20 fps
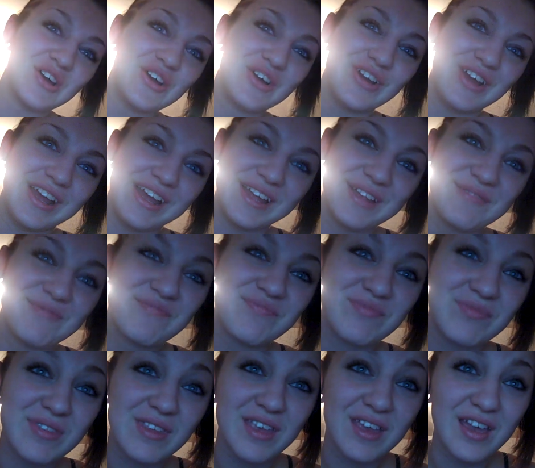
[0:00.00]
Alright,
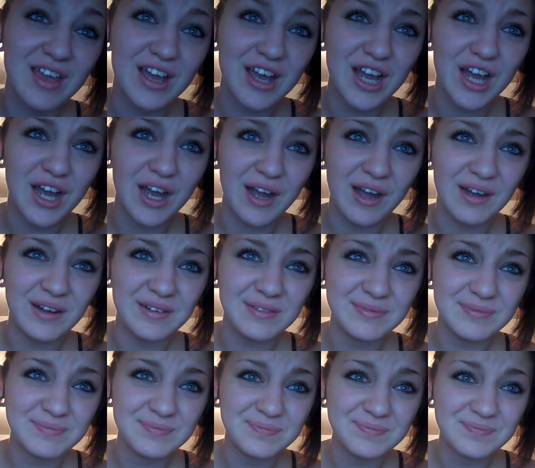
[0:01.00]

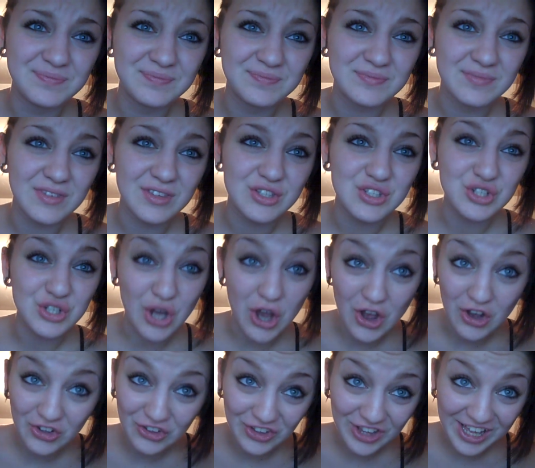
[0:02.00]
um,
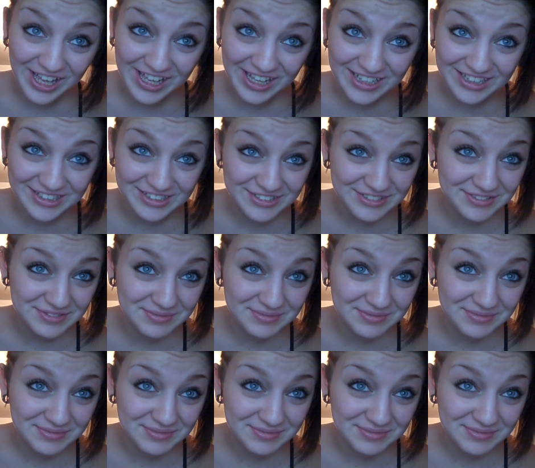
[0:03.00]
chocolate,